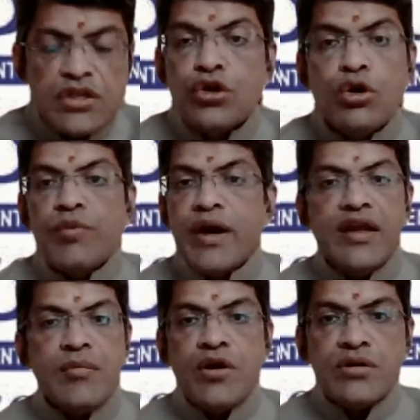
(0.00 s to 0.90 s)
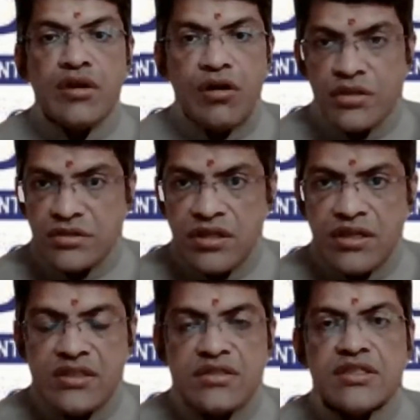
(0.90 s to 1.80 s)
Don't worry about the hostel
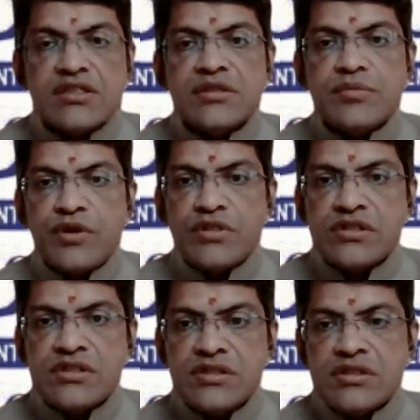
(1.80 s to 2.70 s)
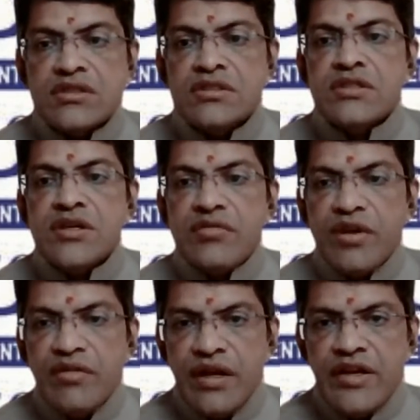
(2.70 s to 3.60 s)
registration process.
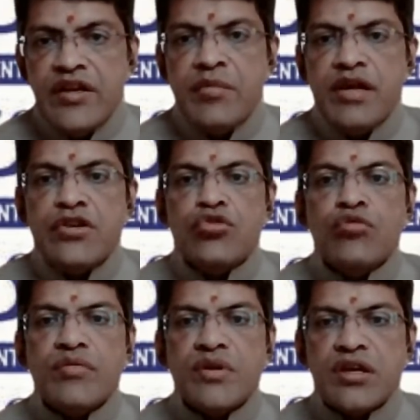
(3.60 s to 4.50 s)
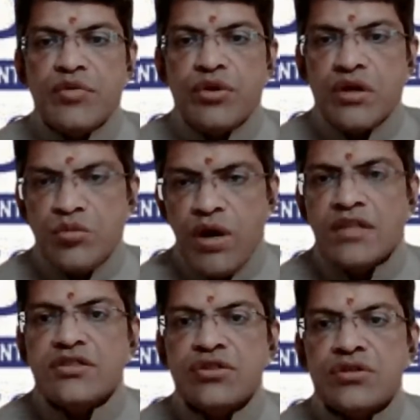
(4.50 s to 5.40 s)
We will intimate you, we will give you
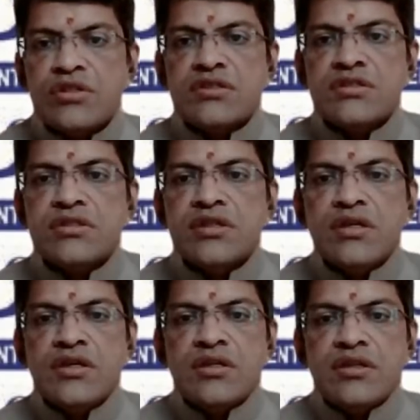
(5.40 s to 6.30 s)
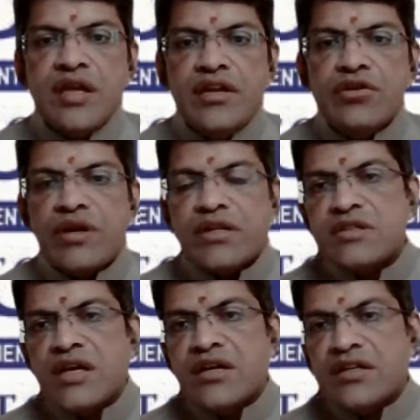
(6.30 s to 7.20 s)
advance notice, then you can
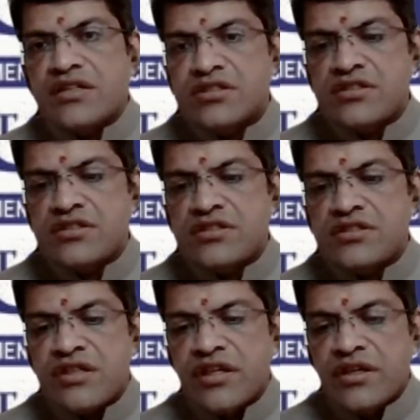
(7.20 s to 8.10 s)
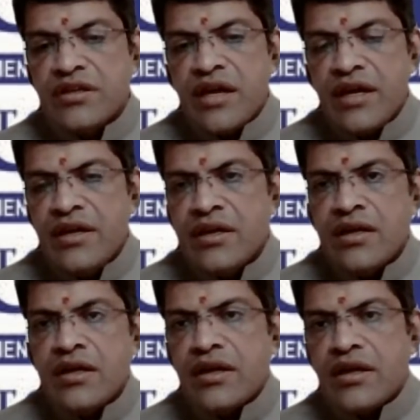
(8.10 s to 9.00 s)
start registering registering and
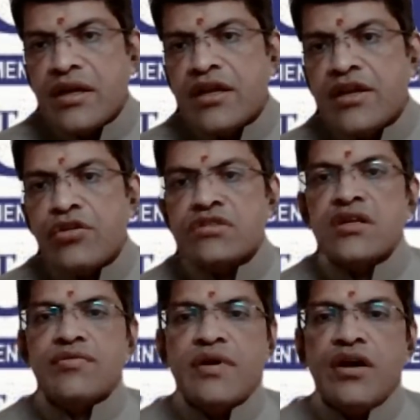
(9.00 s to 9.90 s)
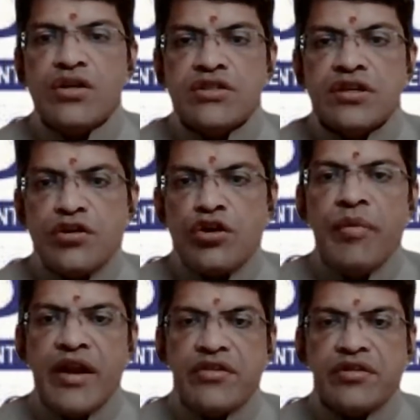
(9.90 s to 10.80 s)
getting yourself a hostel
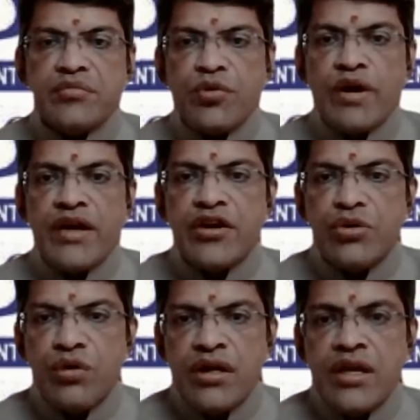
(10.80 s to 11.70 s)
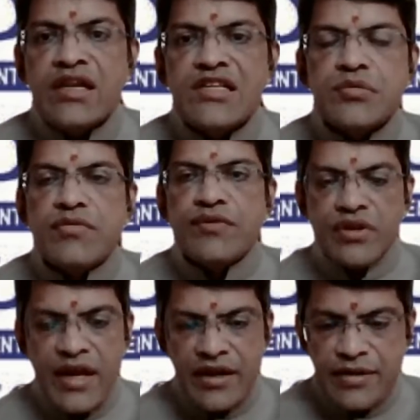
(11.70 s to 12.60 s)
accommodation, provided you are eligible for
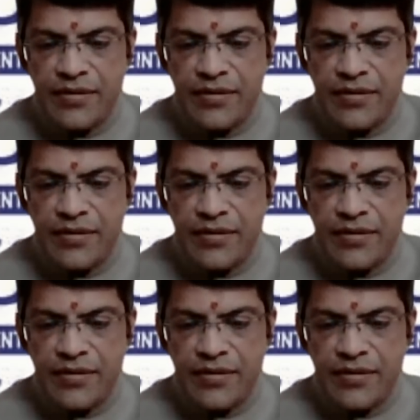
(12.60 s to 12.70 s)
that.